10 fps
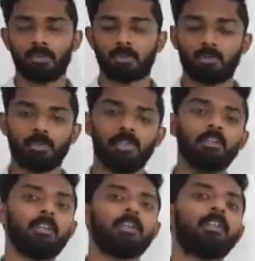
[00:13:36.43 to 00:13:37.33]
So
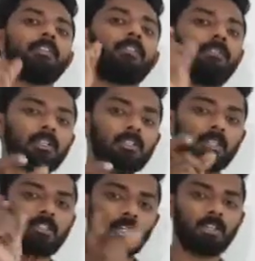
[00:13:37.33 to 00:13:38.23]
here
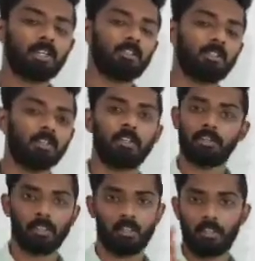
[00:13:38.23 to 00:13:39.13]
this sentence
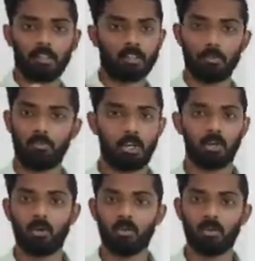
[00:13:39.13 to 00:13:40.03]
is a
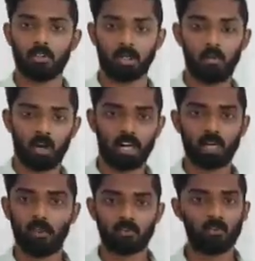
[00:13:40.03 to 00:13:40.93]
subordinate
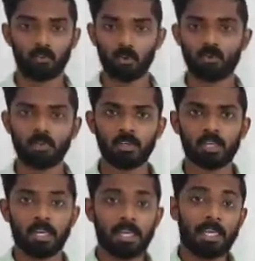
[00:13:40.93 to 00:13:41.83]
clause of course.
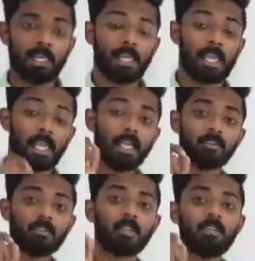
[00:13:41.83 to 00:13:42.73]

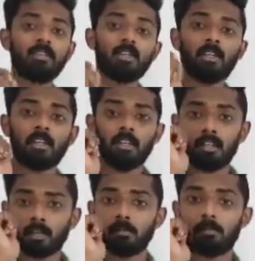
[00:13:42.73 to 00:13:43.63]
It is in the
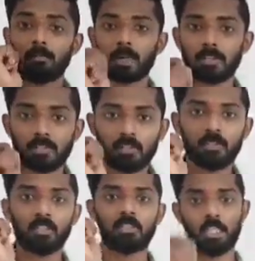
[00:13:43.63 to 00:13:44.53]

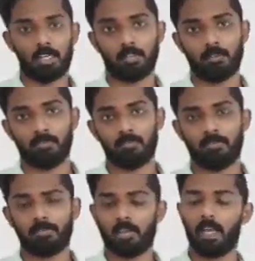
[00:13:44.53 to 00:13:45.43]
present tense,
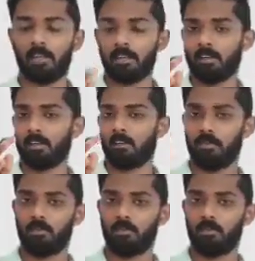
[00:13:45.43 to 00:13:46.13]
and the